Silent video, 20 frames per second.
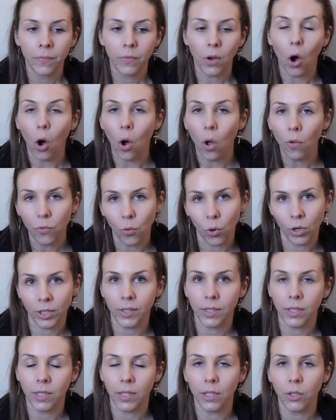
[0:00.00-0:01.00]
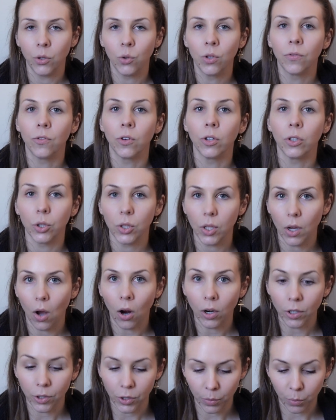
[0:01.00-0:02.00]
All forces in the universe
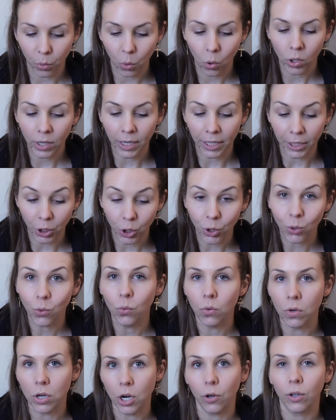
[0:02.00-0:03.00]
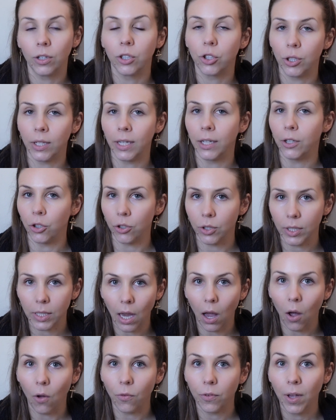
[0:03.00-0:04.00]
are supporting you, nourishing
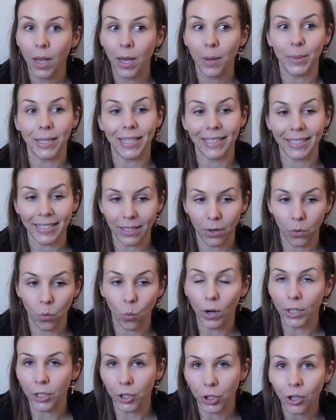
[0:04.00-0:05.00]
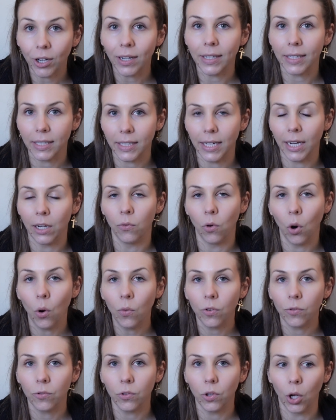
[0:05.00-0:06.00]
yourself, because when you're in a state of
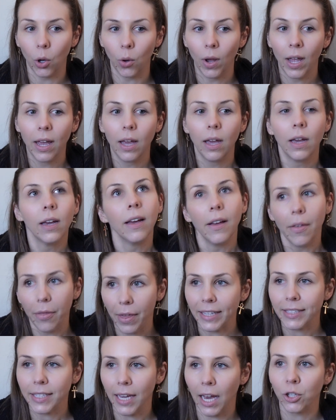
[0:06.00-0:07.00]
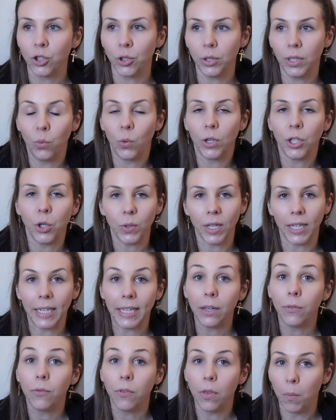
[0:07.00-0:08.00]
overflow, that's actually when you can
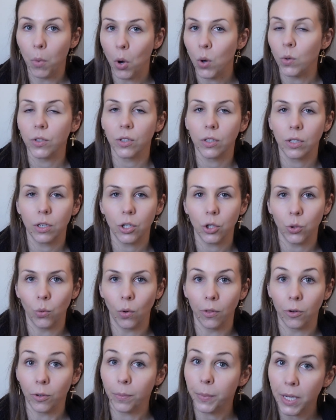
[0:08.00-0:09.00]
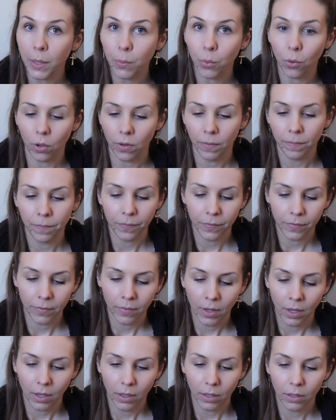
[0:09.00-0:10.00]
give the most to other people.
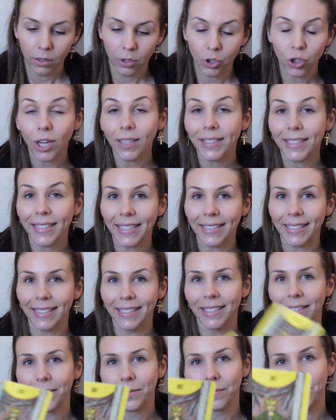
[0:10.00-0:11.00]
Justice.